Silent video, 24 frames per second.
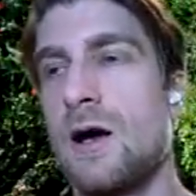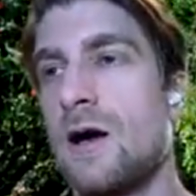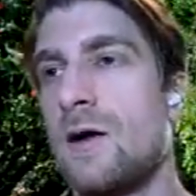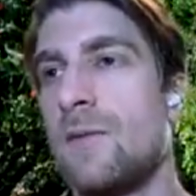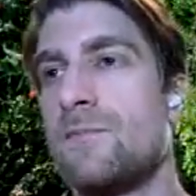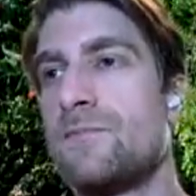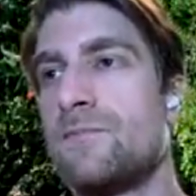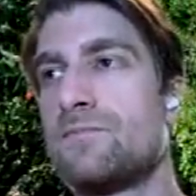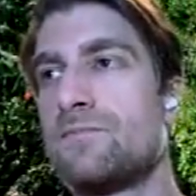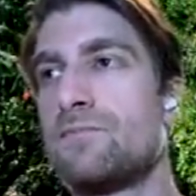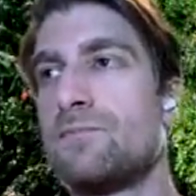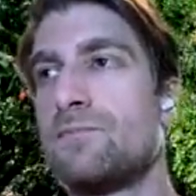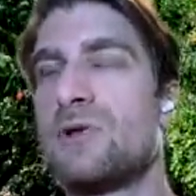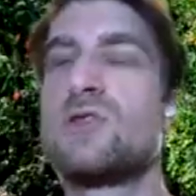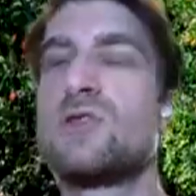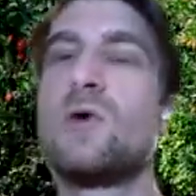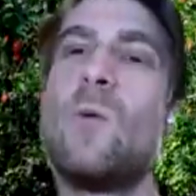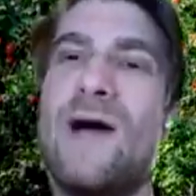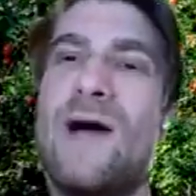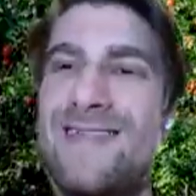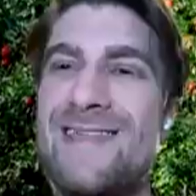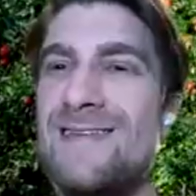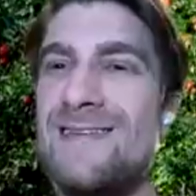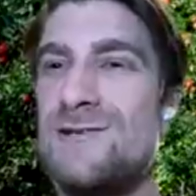But
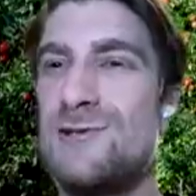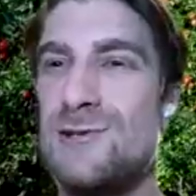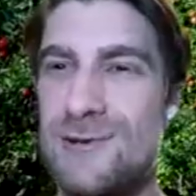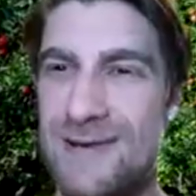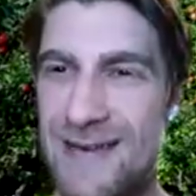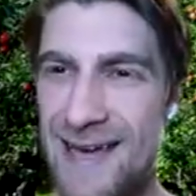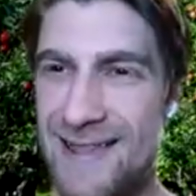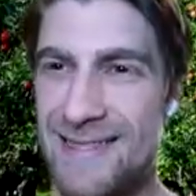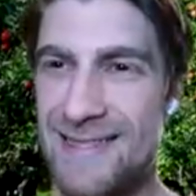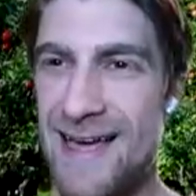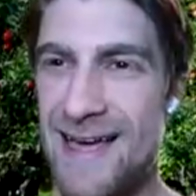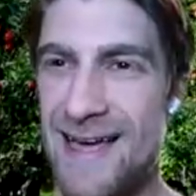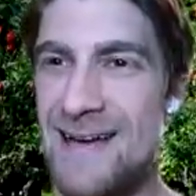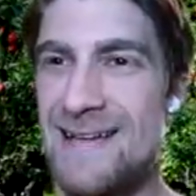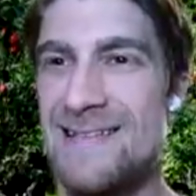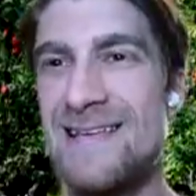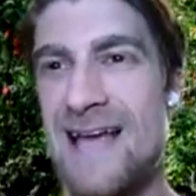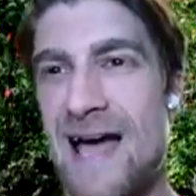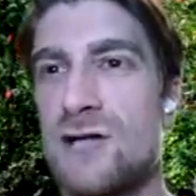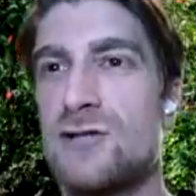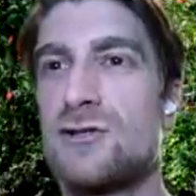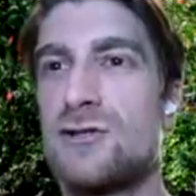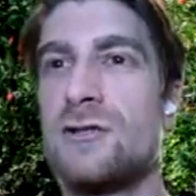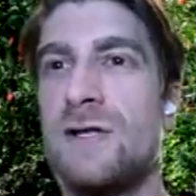the way that you get that
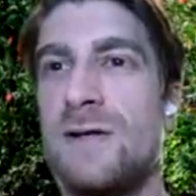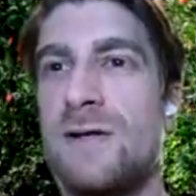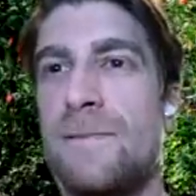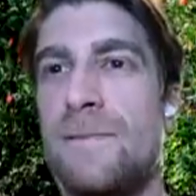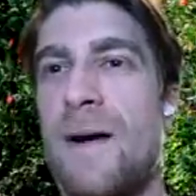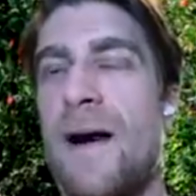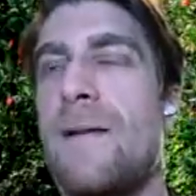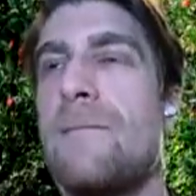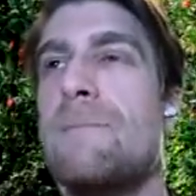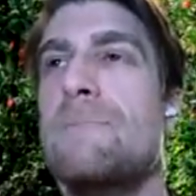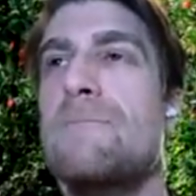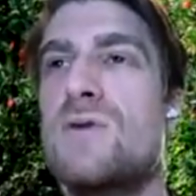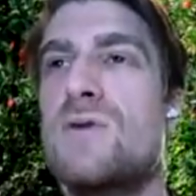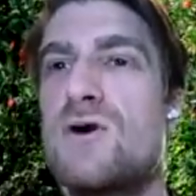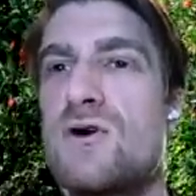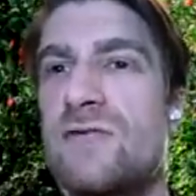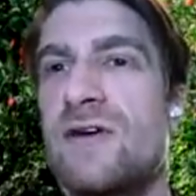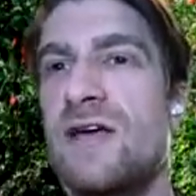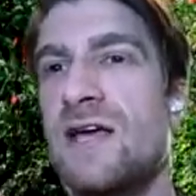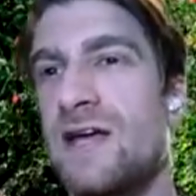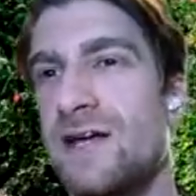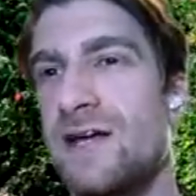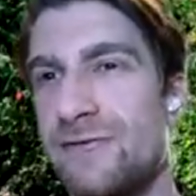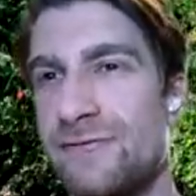is actually by
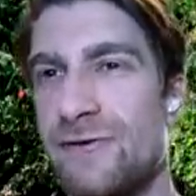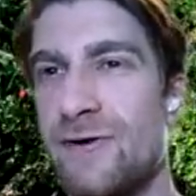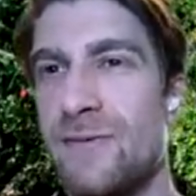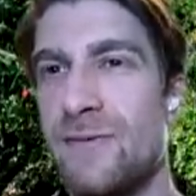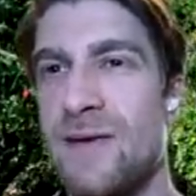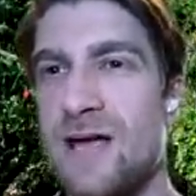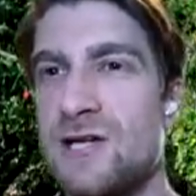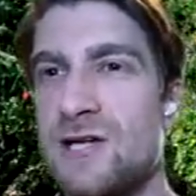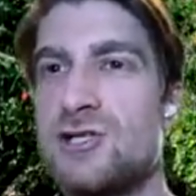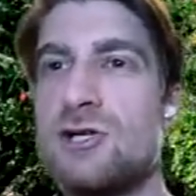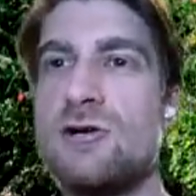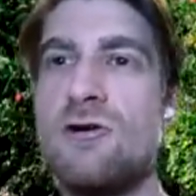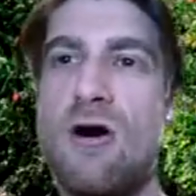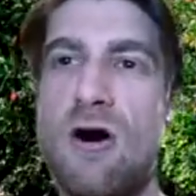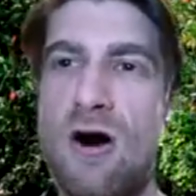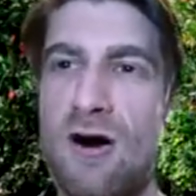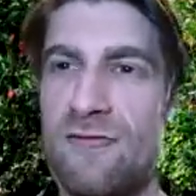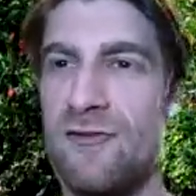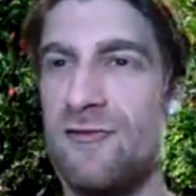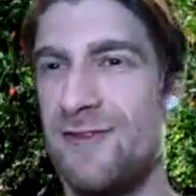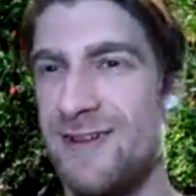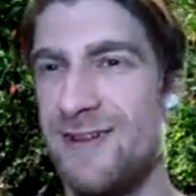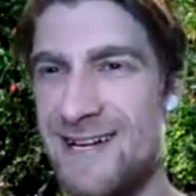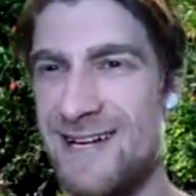moving information
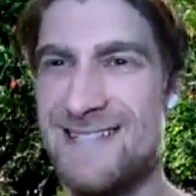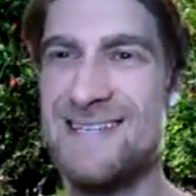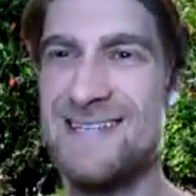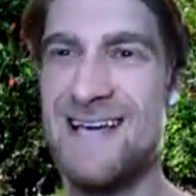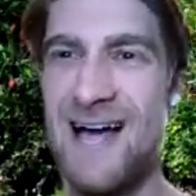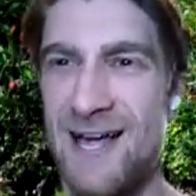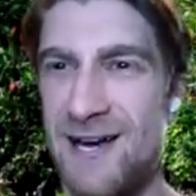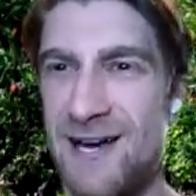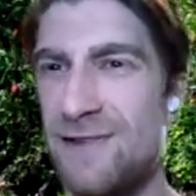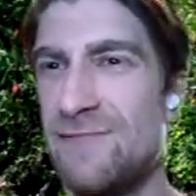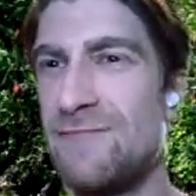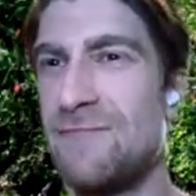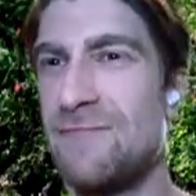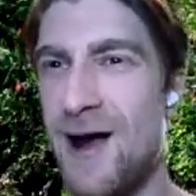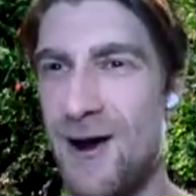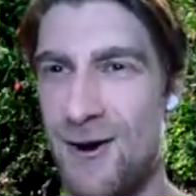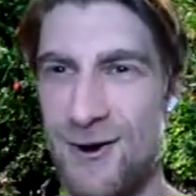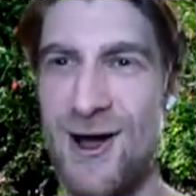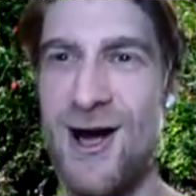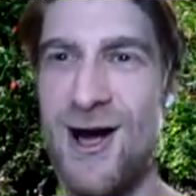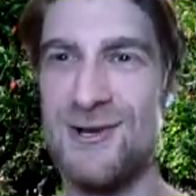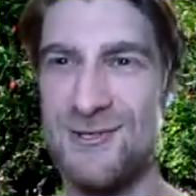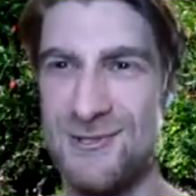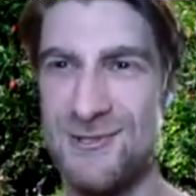off of it. It's kind of
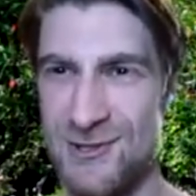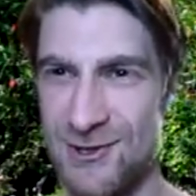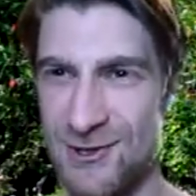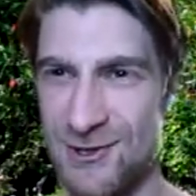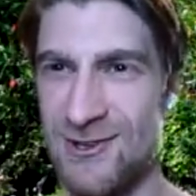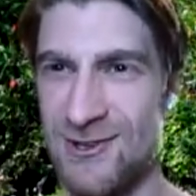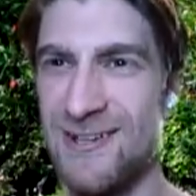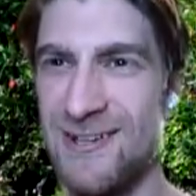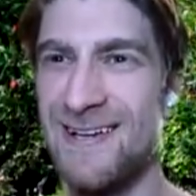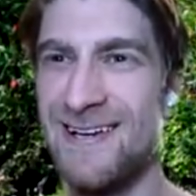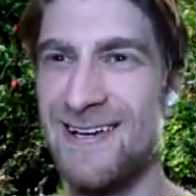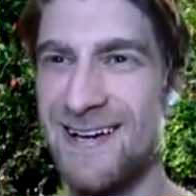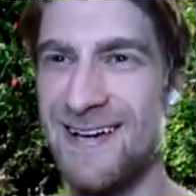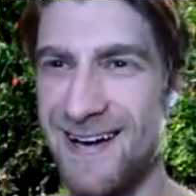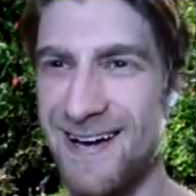paradoxical.